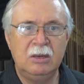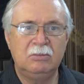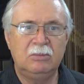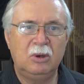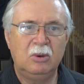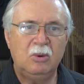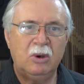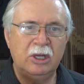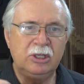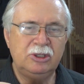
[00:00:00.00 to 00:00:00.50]

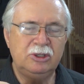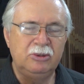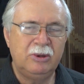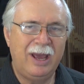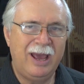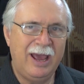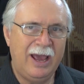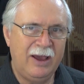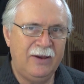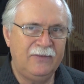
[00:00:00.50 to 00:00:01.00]
But once you
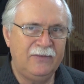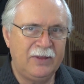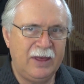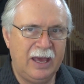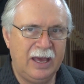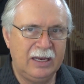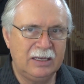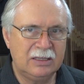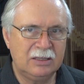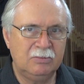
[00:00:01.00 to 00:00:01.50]
have
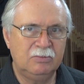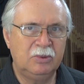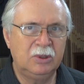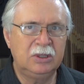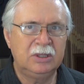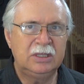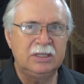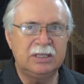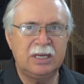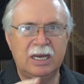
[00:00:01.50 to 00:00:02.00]
that, put the
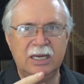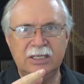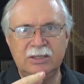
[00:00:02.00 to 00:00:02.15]
ties